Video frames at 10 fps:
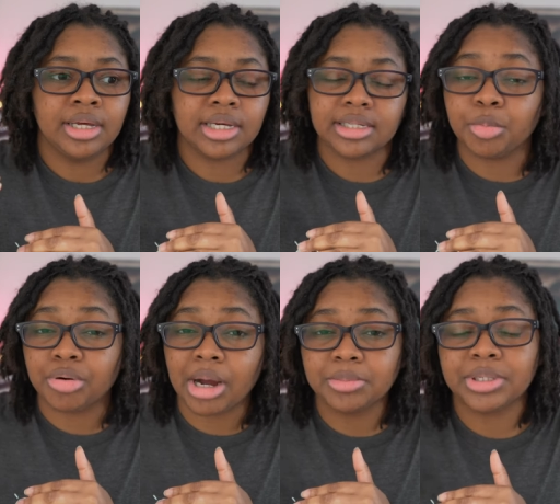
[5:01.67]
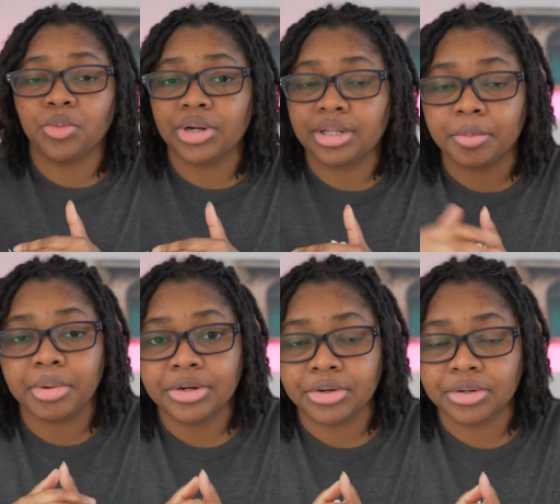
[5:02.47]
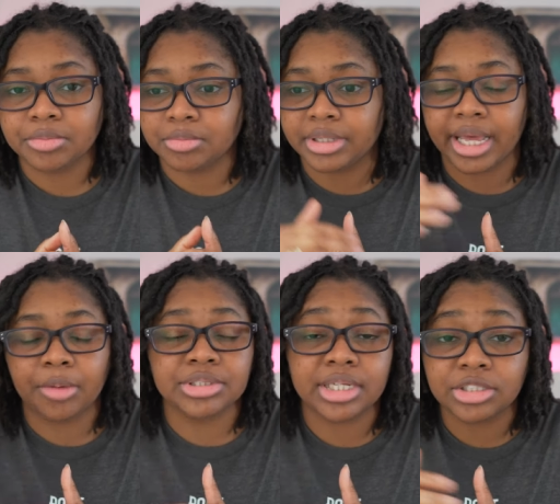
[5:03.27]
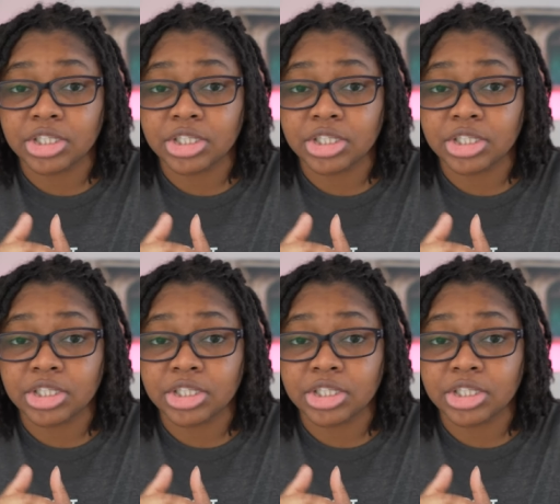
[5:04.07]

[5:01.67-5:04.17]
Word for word: the, the probably one of the better cameras that